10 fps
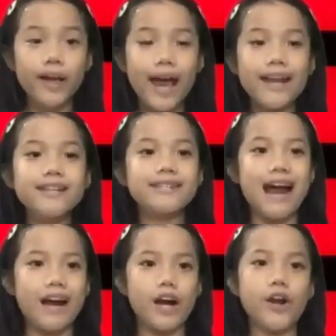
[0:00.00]
and
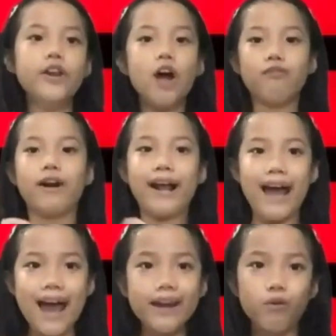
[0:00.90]
desire not for
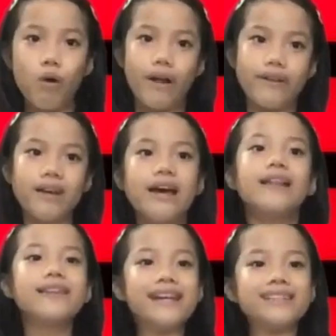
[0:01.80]
anyone
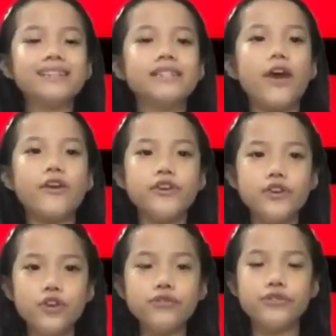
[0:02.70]
things
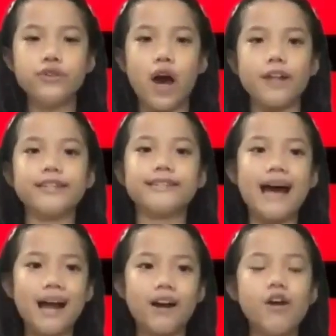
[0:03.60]
you do not
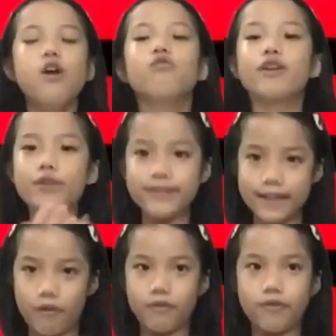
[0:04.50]
desire for yourself."